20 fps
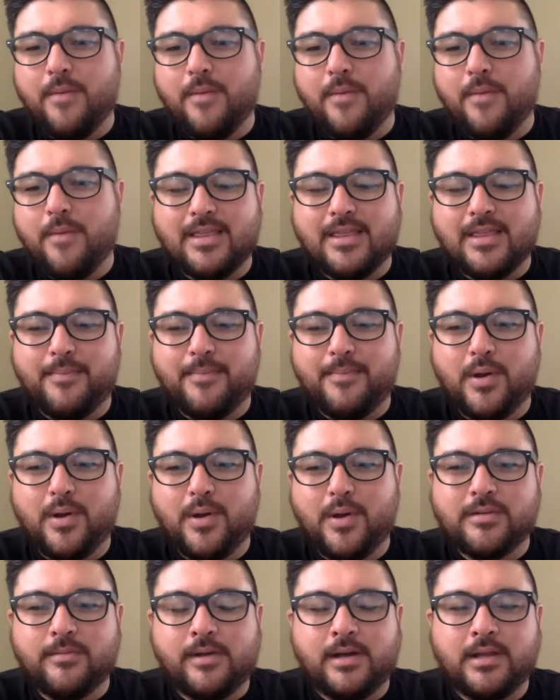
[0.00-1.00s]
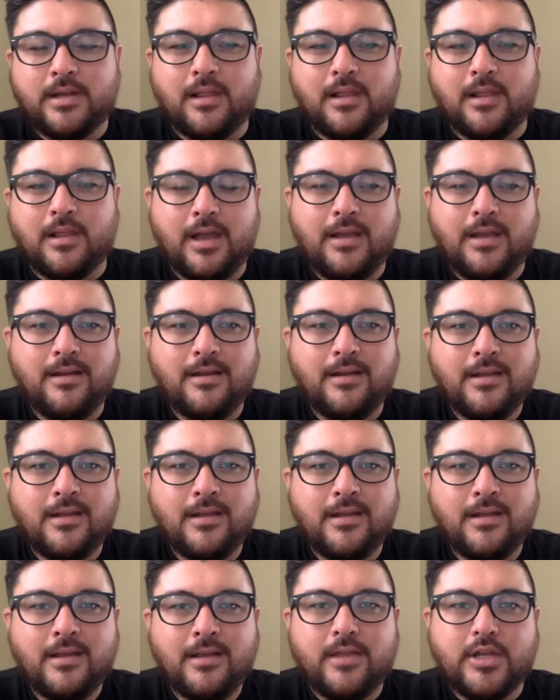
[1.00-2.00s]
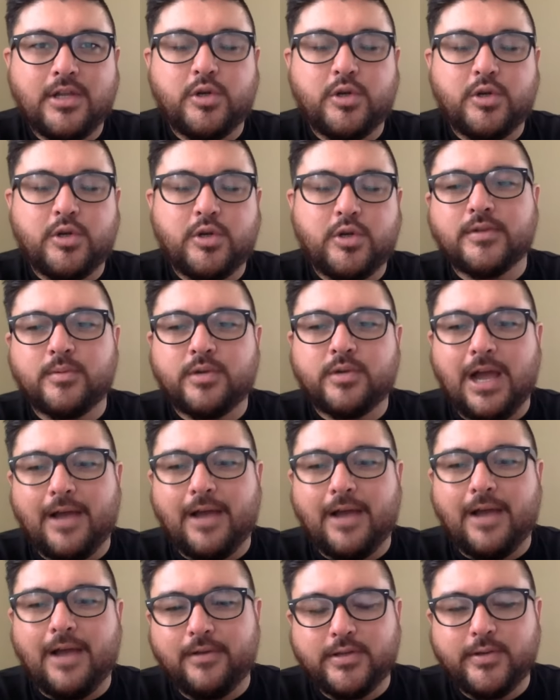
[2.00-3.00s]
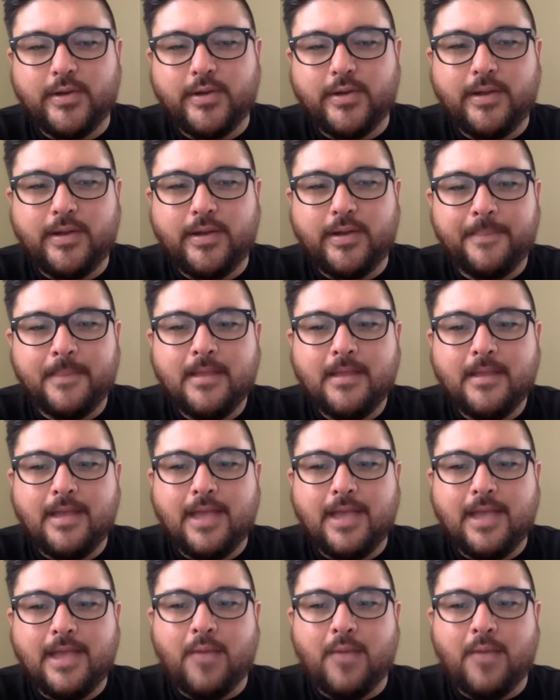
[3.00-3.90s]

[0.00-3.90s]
They went back, they posted them online, they drove some traffic to it,